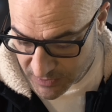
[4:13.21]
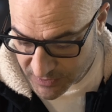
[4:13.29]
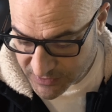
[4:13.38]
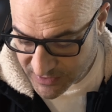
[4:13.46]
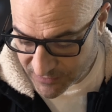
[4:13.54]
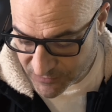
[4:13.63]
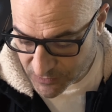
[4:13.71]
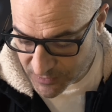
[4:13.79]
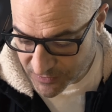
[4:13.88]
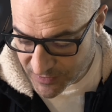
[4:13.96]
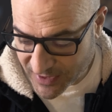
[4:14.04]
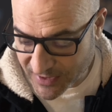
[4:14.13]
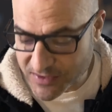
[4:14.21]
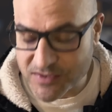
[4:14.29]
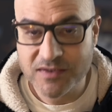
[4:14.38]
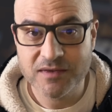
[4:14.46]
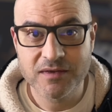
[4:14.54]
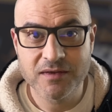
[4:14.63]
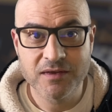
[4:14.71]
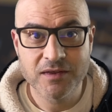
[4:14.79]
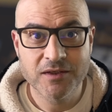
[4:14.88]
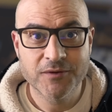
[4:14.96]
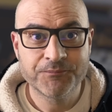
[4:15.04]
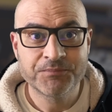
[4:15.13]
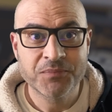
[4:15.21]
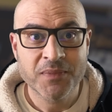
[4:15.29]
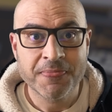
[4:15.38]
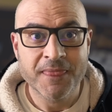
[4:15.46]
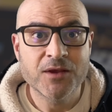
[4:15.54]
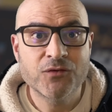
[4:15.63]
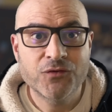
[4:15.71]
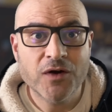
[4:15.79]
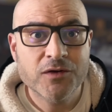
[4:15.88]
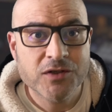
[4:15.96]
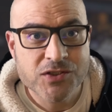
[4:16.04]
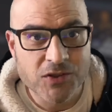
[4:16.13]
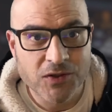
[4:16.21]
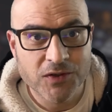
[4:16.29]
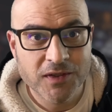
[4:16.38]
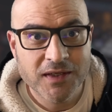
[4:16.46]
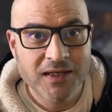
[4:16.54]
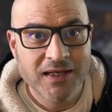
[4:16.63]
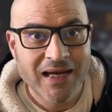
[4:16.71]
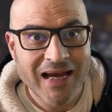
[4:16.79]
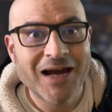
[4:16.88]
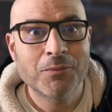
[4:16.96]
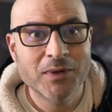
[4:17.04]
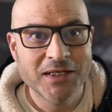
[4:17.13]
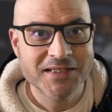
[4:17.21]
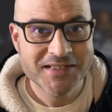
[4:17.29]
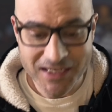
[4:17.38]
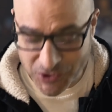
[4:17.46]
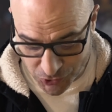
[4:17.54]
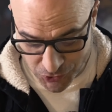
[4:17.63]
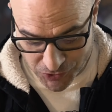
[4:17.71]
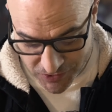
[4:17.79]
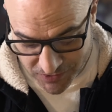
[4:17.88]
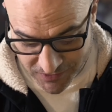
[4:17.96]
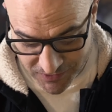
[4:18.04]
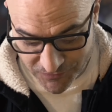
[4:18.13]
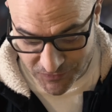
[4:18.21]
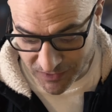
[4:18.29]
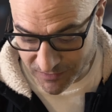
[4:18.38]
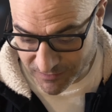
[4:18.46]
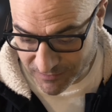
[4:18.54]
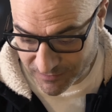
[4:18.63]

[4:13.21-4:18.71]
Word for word: Instead of doing that, you focus on how many sessions you've done,